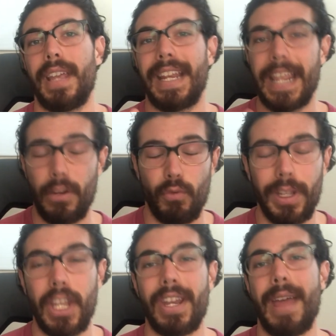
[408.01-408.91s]
and getting
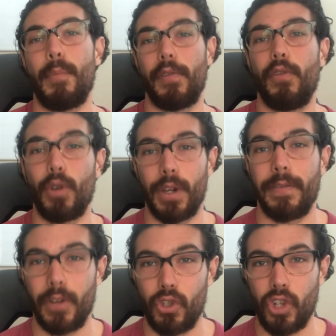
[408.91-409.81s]
really good at before your
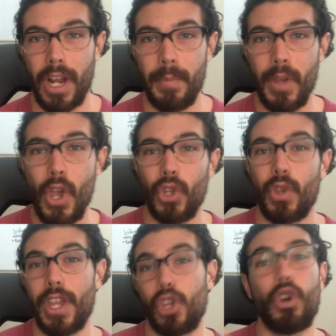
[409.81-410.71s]
first job
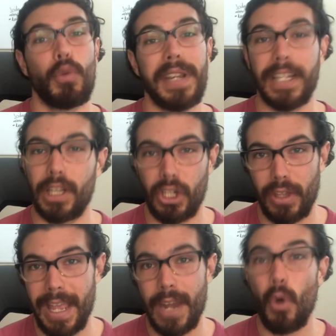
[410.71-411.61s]
so that you don't need to
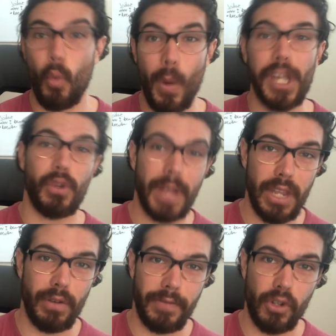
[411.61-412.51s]
learn that when you
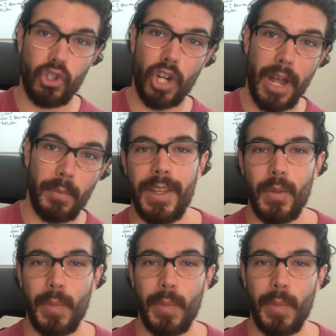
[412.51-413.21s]
get your first job.